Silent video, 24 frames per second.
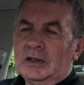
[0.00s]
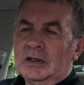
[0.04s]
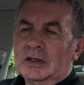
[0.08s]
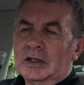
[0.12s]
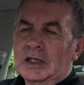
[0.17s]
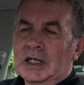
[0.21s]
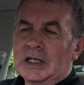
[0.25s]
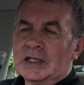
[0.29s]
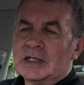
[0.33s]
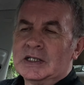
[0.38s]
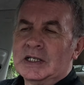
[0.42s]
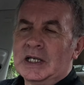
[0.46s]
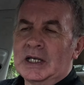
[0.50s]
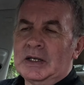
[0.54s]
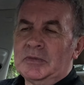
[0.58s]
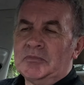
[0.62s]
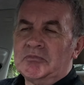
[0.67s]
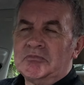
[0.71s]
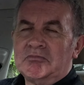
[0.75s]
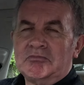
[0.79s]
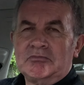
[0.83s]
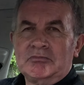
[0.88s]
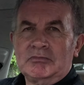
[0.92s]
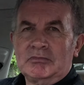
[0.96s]
That's it.
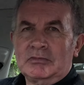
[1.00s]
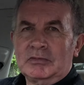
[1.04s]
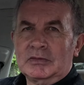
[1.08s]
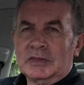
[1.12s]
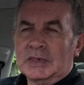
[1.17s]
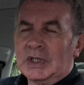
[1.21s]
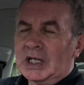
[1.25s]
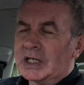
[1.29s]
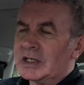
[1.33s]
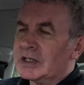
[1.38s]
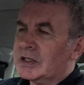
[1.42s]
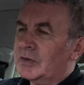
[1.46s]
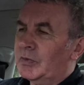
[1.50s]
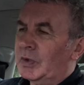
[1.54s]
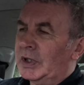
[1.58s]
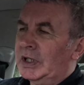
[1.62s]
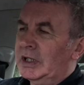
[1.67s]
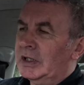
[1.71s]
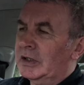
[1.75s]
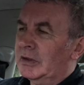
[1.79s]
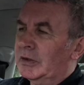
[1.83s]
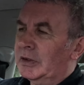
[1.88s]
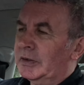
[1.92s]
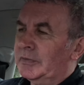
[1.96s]
That's the way you
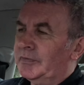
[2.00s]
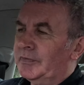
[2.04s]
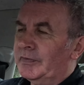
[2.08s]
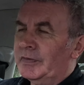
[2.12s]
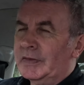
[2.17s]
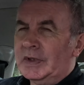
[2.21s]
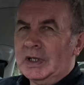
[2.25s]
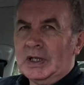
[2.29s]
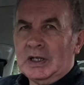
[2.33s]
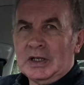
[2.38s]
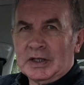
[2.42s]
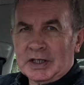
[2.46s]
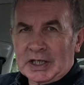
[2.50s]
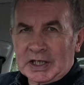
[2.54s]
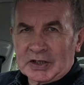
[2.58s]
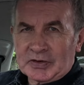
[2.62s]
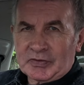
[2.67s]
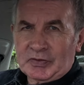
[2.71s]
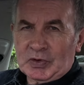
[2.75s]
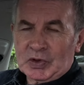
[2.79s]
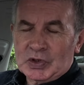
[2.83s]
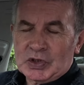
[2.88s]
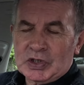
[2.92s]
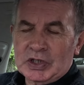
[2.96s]
do it. Thanks
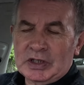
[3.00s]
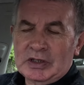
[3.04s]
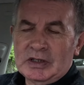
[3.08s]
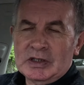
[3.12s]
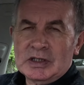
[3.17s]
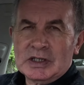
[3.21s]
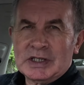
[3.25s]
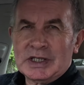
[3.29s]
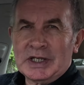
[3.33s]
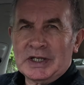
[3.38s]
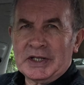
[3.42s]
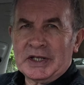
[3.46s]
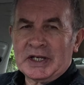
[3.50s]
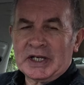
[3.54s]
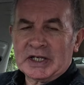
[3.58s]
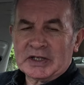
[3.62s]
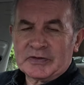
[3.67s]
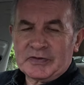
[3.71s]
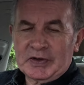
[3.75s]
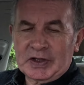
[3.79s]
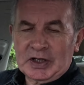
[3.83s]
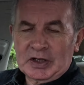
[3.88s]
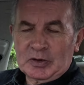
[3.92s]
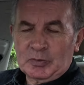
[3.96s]
for watching. See you in the next
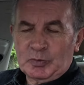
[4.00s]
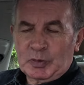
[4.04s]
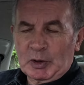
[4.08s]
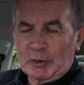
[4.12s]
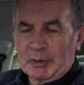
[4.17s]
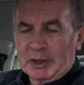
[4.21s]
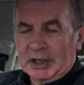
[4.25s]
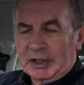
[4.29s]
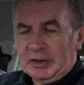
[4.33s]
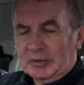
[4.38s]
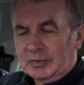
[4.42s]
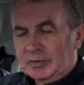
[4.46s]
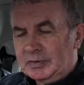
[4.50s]
video. Bye bye.